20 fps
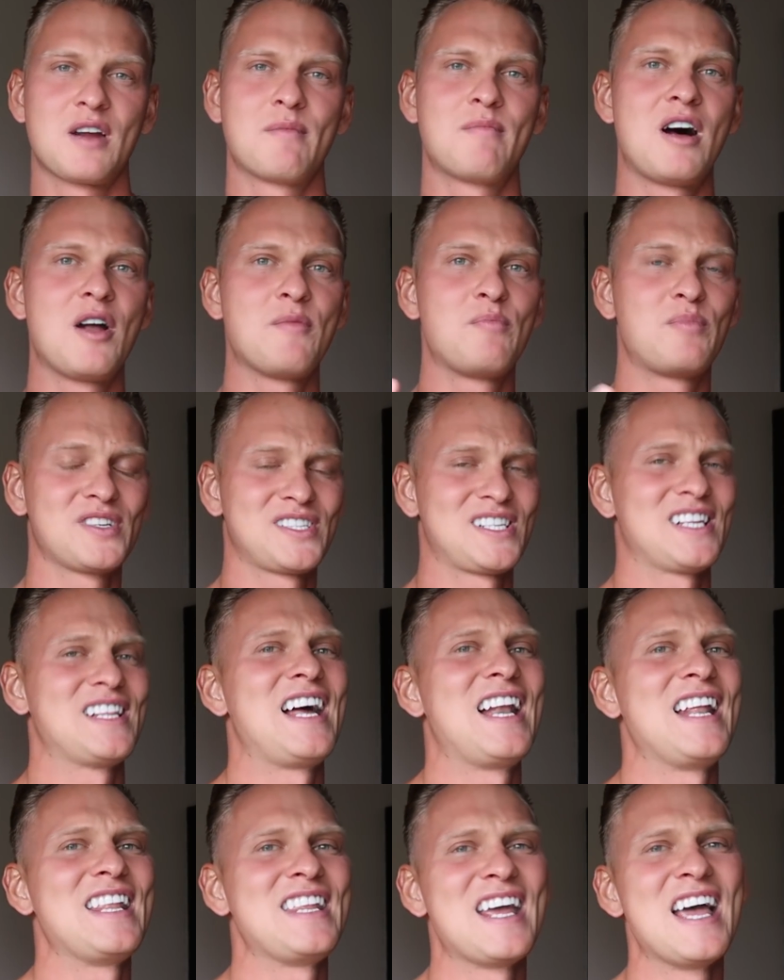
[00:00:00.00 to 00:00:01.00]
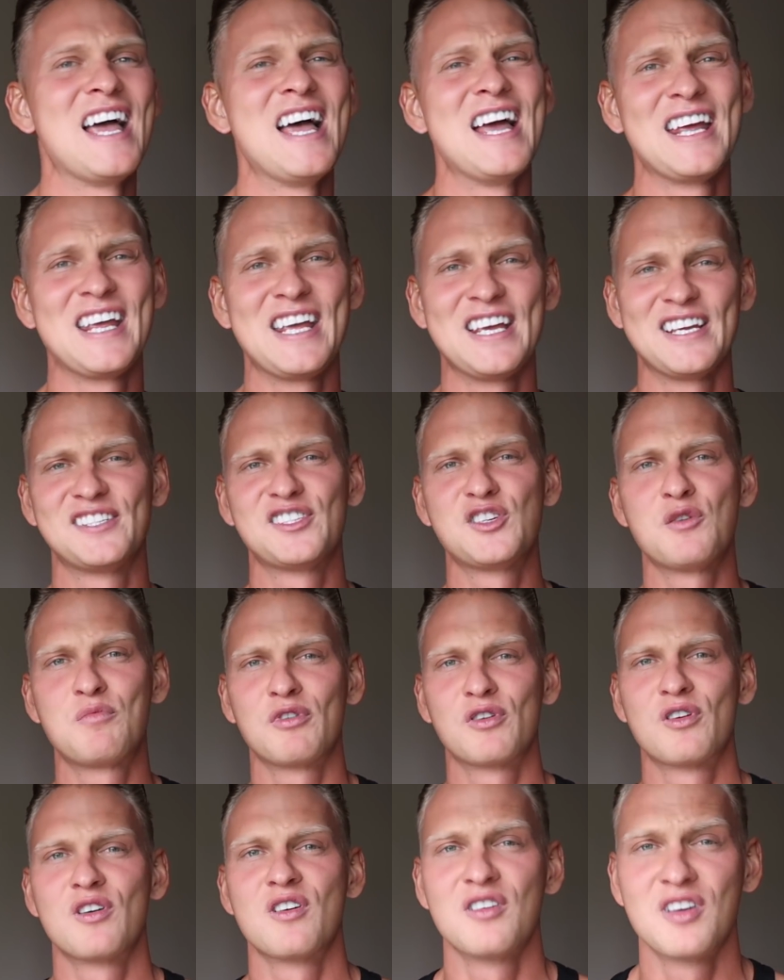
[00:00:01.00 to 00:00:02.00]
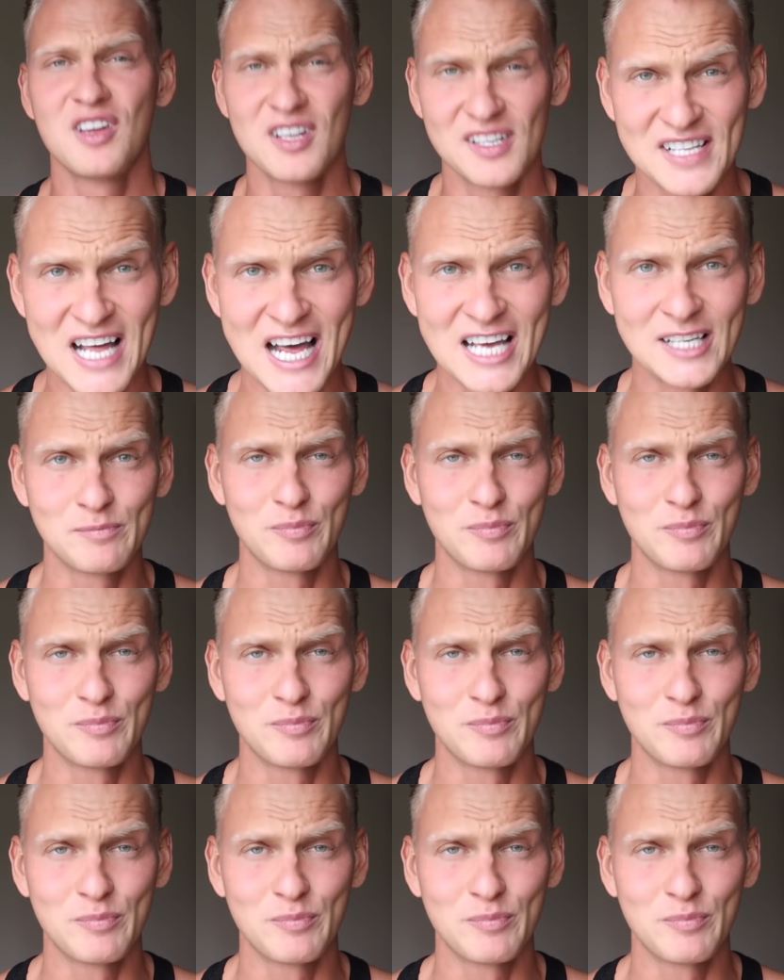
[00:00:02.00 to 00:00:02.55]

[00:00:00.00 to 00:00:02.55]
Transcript: about personality. He is super nice